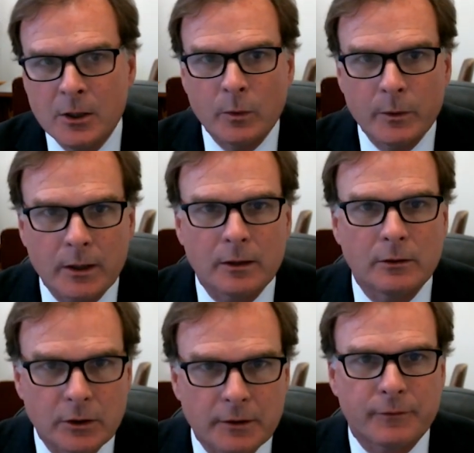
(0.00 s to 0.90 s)
We want to
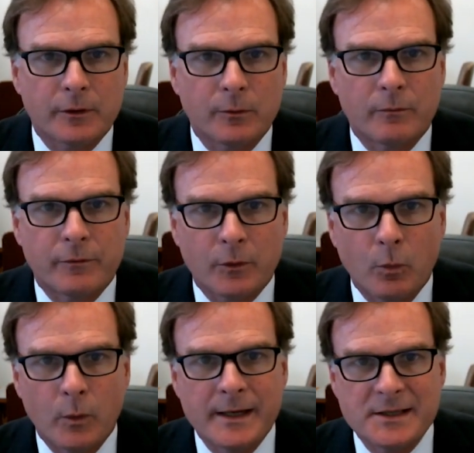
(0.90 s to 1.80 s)
look for
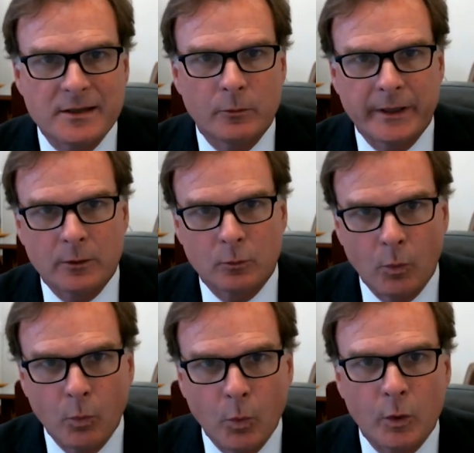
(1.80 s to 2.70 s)
ways that we can
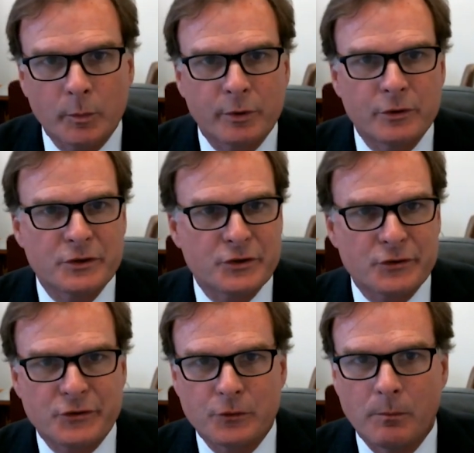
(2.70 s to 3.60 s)
reward
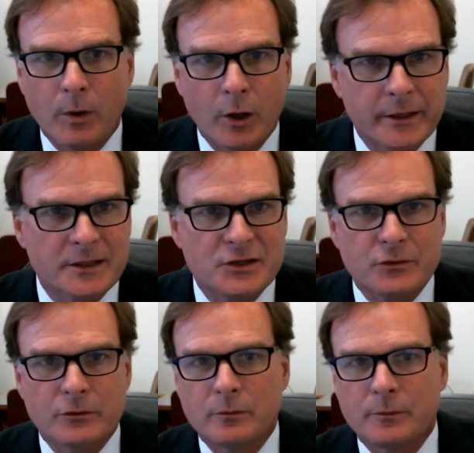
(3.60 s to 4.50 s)
producers through markets,
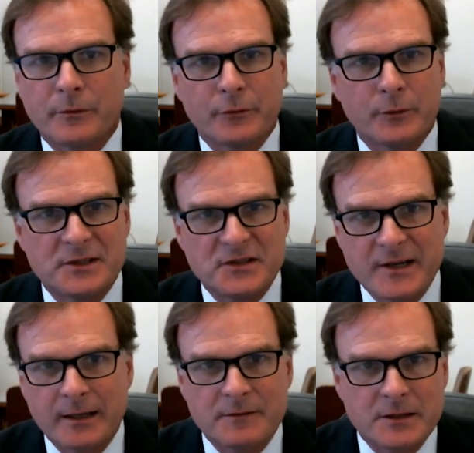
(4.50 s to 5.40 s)
through
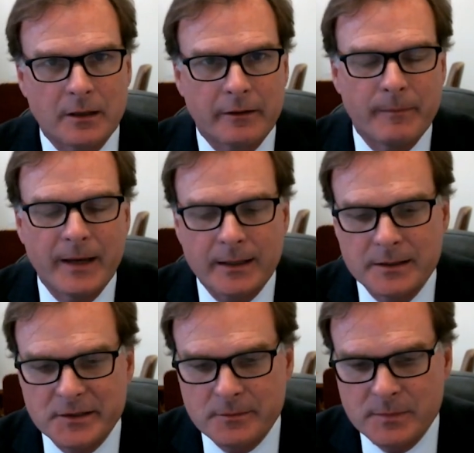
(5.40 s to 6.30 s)
incentives and other
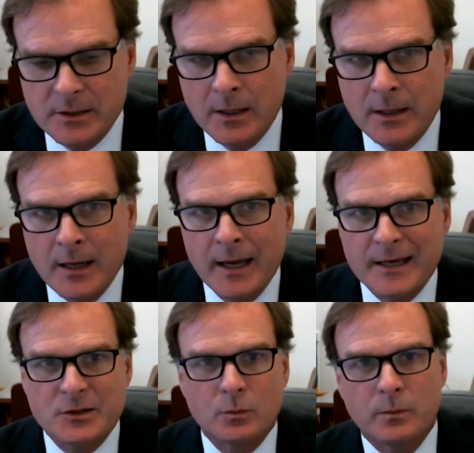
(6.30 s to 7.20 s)
mechanisms,
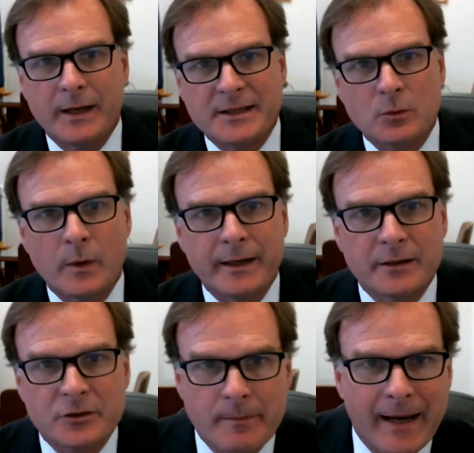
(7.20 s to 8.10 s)
as a way
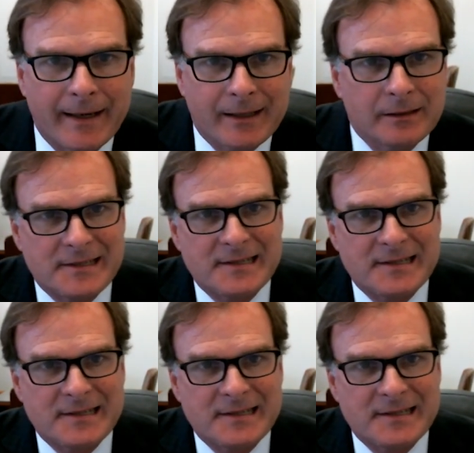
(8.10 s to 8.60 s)
to dramatically